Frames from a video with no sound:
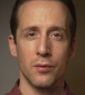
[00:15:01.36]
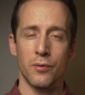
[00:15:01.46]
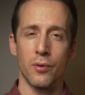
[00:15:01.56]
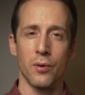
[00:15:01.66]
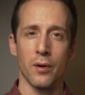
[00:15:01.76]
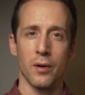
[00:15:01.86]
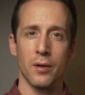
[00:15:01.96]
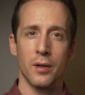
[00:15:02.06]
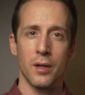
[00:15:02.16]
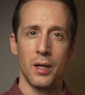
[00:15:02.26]
for
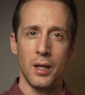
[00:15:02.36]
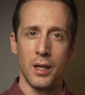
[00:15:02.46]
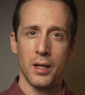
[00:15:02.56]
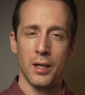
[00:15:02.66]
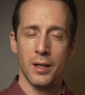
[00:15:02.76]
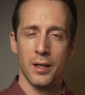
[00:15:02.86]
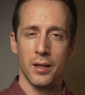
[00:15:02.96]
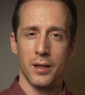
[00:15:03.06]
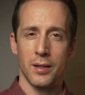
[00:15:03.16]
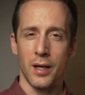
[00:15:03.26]

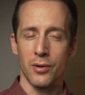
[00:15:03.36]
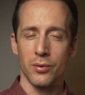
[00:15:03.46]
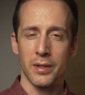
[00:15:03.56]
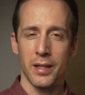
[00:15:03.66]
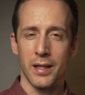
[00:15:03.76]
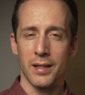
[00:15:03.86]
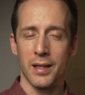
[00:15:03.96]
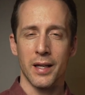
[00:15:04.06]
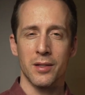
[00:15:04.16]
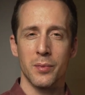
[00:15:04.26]
not only
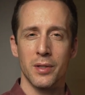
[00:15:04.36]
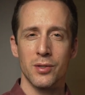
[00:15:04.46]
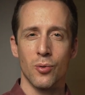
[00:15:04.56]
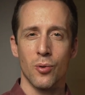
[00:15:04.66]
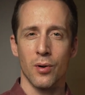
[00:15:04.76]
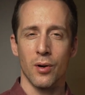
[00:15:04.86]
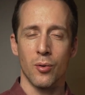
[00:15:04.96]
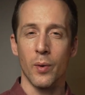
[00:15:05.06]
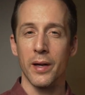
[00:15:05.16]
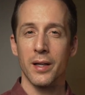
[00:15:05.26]
enlightenment or
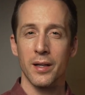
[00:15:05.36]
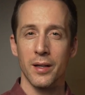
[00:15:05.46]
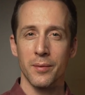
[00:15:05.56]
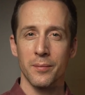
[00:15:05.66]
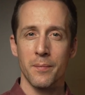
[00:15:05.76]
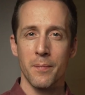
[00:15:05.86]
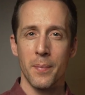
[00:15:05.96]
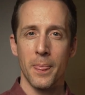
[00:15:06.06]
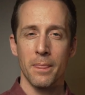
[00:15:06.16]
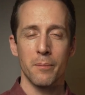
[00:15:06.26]
awakening,
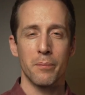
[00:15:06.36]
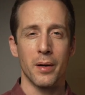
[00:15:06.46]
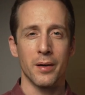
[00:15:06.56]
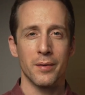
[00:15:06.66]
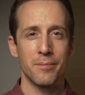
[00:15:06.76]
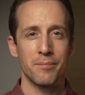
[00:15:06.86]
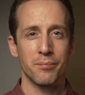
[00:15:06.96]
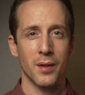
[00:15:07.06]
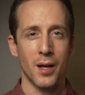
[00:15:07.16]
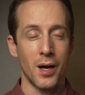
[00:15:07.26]
but
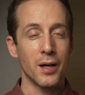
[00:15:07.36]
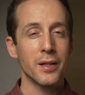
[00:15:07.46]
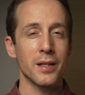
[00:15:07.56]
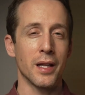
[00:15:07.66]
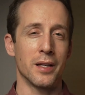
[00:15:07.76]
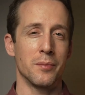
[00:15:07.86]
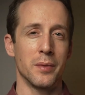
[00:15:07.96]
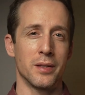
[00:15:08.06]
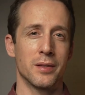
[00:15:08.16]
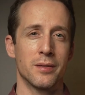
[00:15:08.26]

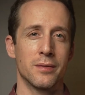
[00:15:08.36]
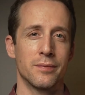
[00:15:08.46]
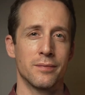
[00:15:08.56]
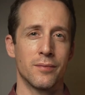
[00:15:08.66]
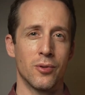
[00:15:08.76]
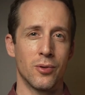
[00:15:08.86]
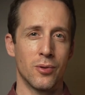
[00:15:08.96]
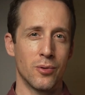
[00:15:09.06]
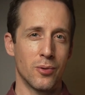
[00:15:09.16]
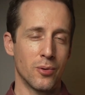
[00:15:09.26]
unenlightenment,
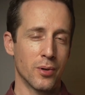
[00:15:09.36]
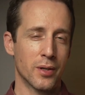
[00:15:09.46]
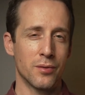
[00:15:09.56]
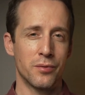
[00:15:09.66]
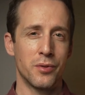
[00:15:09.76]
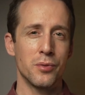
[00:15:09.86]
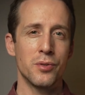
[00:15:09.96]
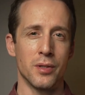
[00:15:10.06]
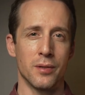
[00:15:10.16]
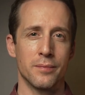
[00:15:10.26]
or
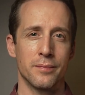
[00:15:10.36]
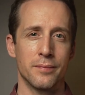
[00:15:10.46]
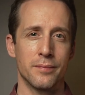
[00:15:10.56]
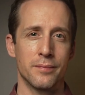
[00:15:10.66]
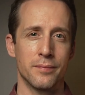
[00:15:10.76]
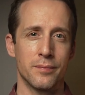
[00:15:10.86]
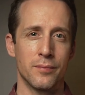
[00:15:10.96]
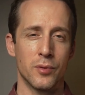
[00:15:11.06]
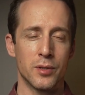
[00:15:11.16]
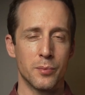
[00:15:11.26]
confusion,
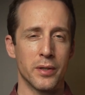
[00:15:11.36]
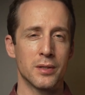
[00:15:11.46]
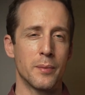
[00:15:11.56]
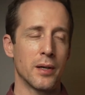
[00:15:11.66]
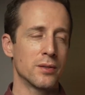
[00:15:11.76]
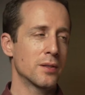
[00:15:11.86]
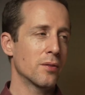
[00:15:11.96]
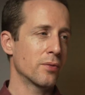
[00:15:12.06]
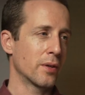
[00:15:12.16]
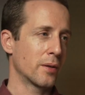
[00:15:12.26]
which brings about
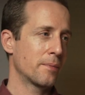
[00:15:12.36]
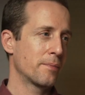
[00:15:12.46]
suffering.